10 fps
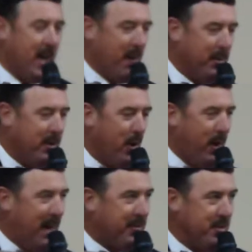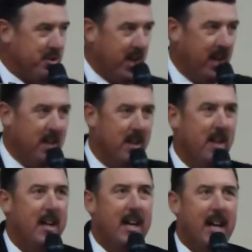I would go after Gene,
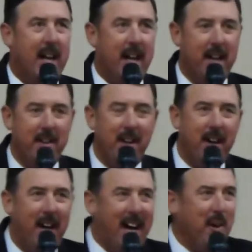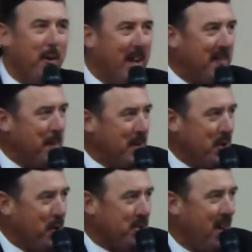and I don't have my
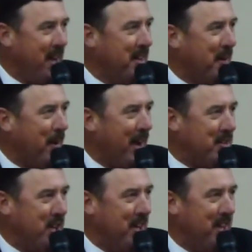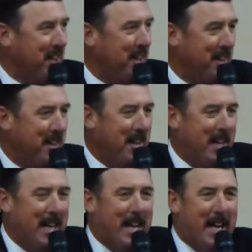jokes lined up like Gene did.
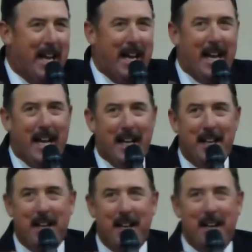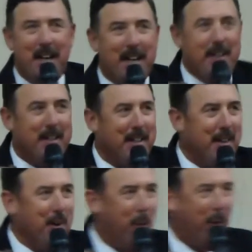And
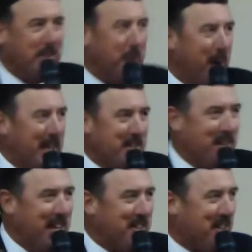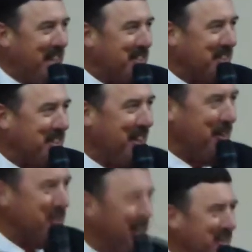wasn't raised in East Texas
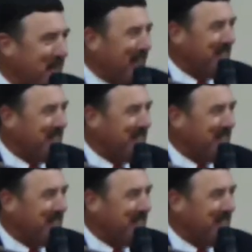either, Gene, so I